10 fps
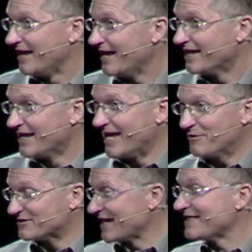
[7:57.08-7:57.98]
it
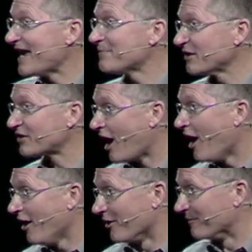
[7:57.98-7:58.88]
was anything but
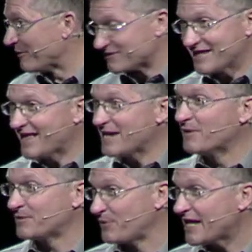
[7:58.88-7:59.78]
calm, it was anything
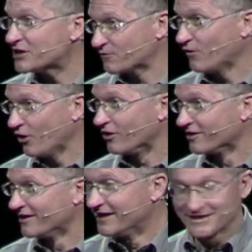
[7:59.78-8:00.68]
but
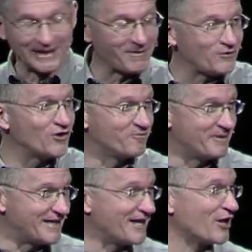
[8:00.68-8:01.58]
peaceful. Some of you have
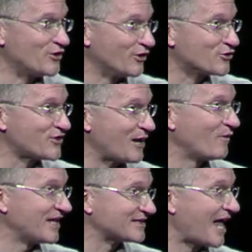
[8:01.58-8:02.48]
been there. You understand
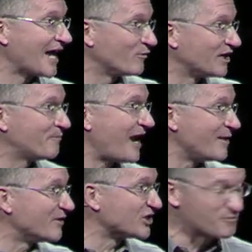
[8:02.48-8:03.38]
what it's like when a
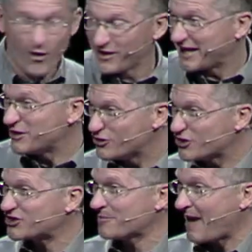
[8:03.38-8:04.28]
baby is born. And can you
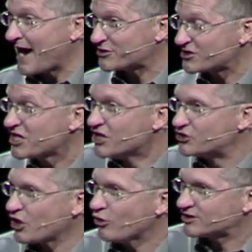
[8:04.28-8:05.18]
just imagine
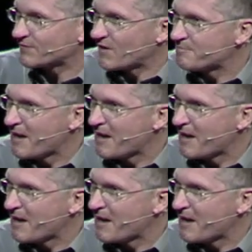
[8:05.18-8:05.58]
Joseph and